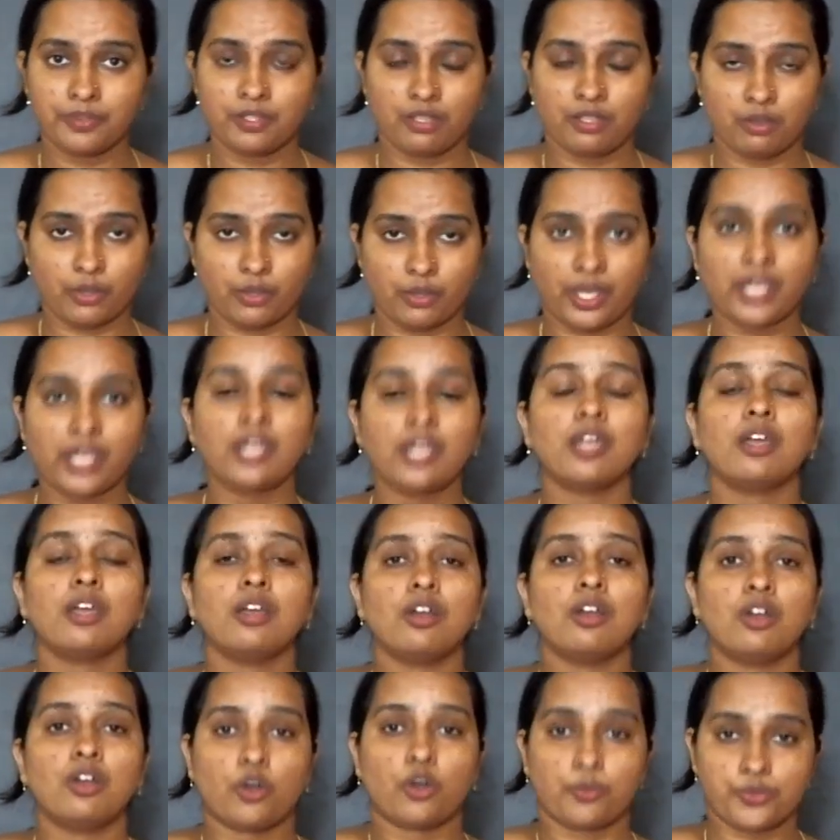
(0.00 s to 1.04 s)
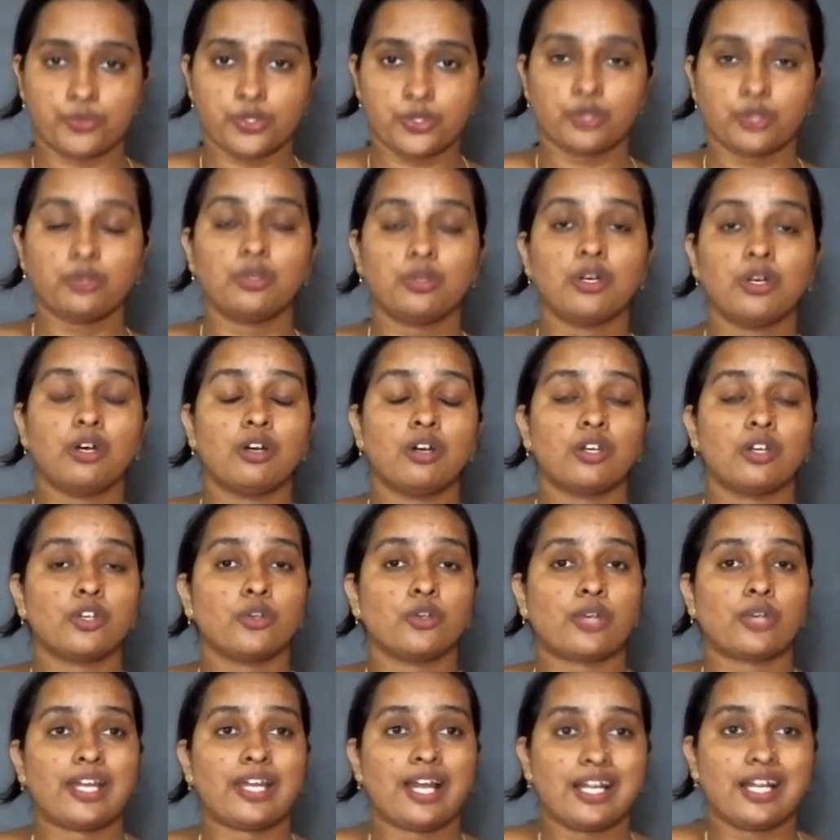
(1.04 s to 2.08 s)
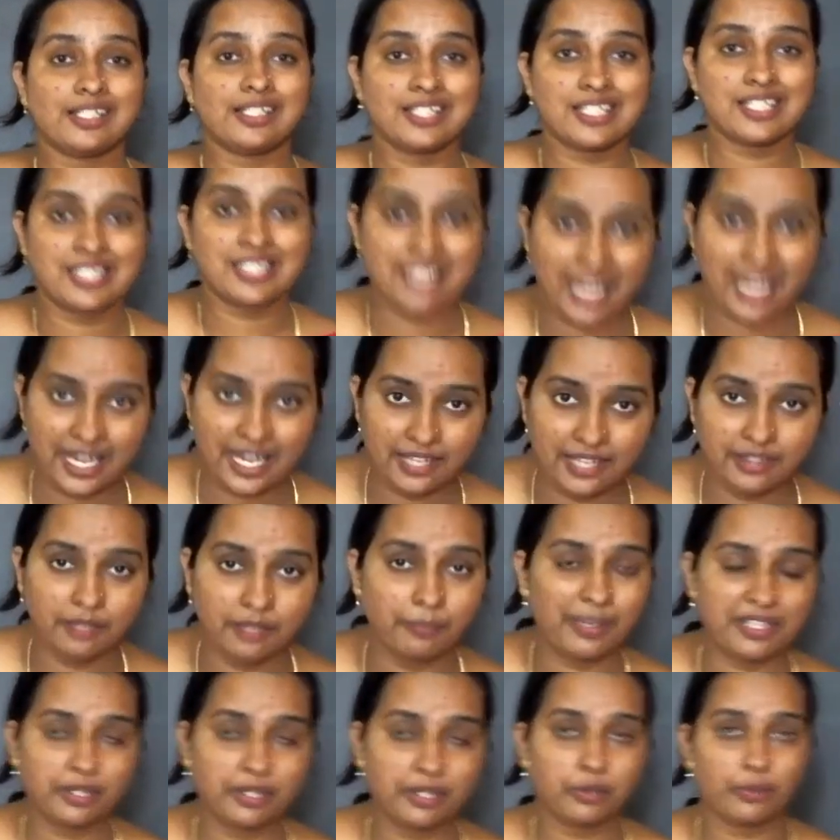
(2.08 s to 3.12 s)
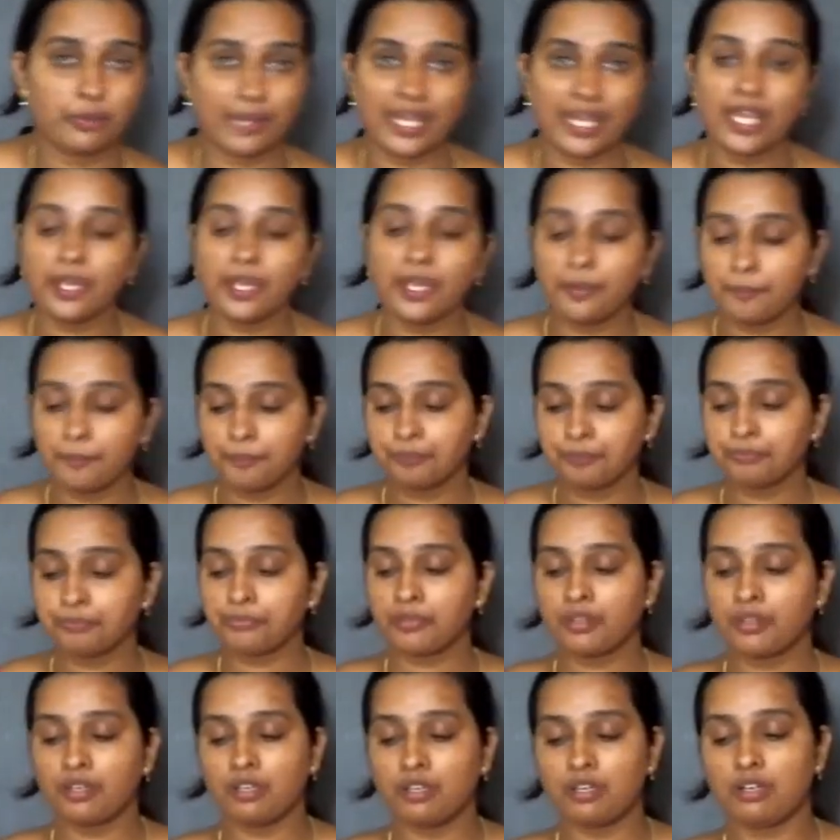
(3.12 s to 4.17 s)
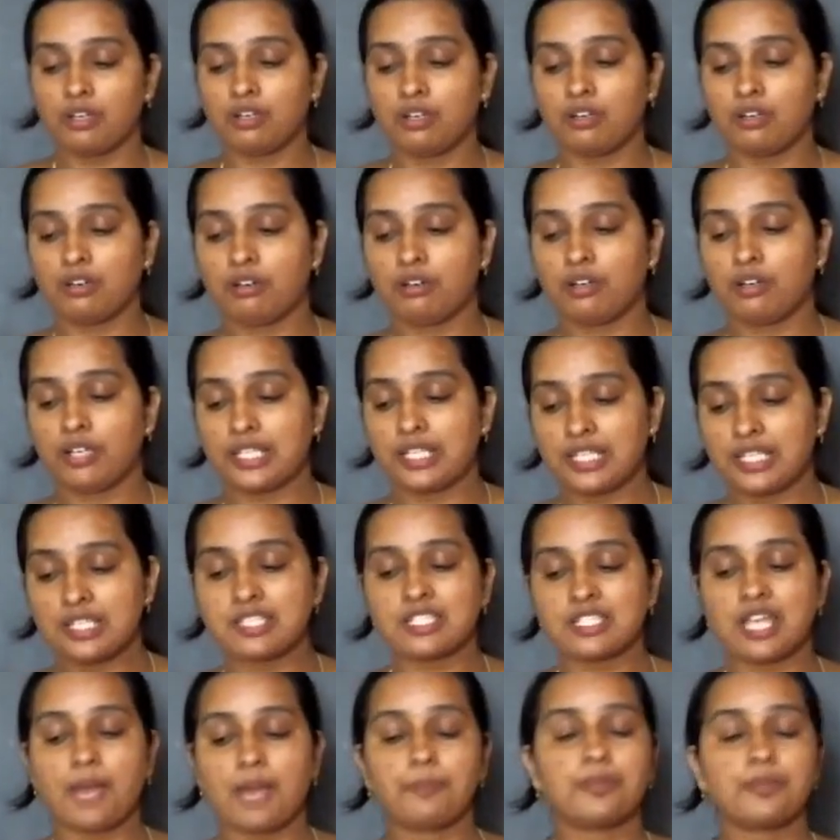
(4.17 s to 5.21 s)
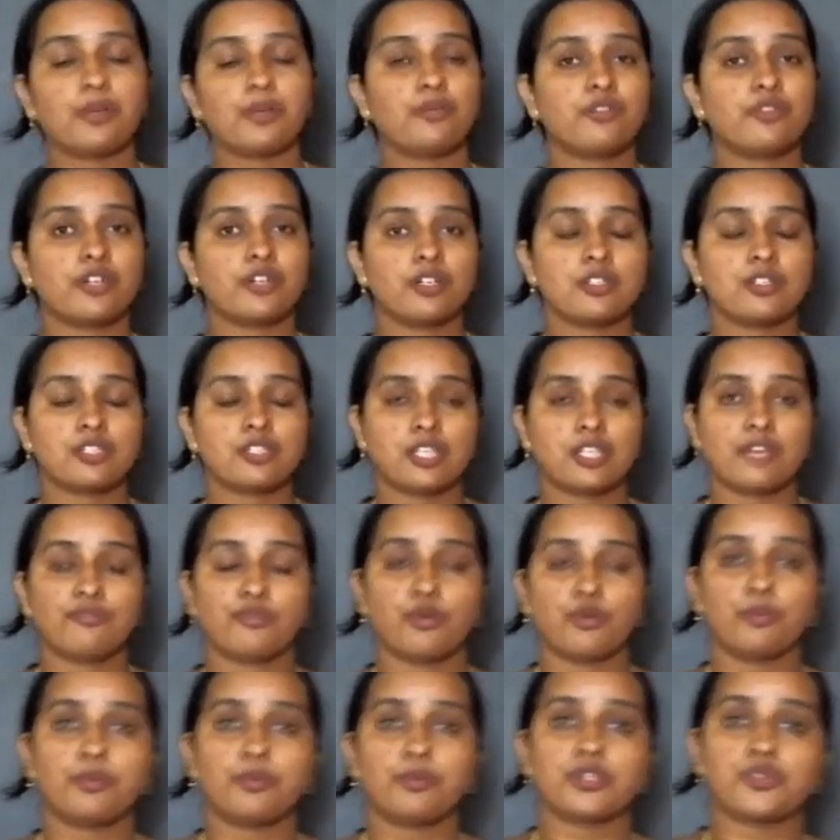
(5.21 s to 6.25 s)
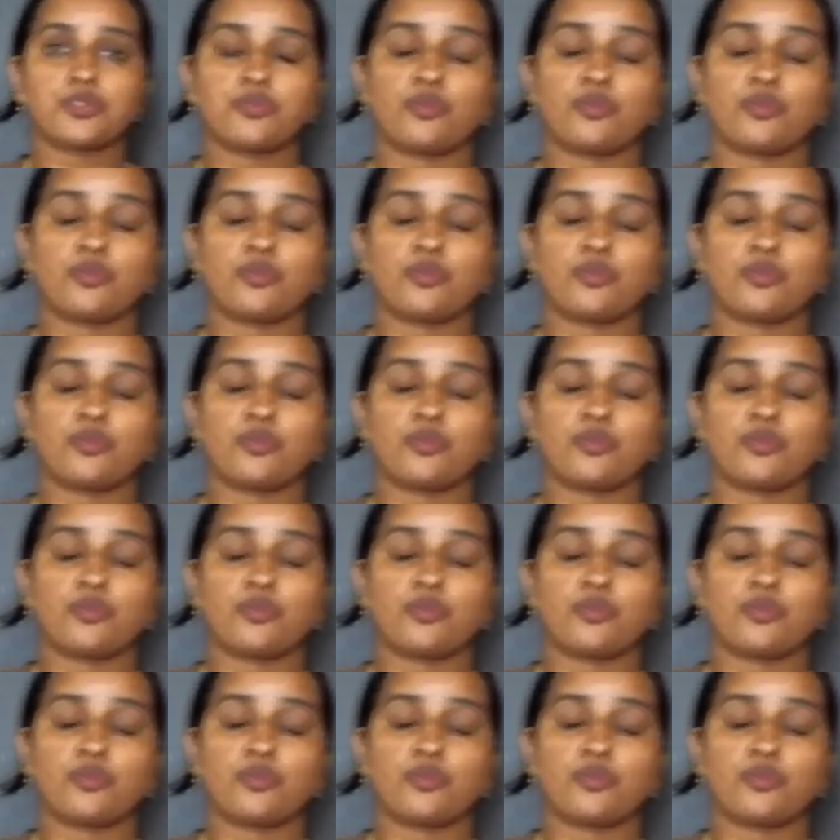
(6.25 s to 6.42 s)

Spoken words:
Okay, hope so you can understand the better way. In this chapter, first and foremost,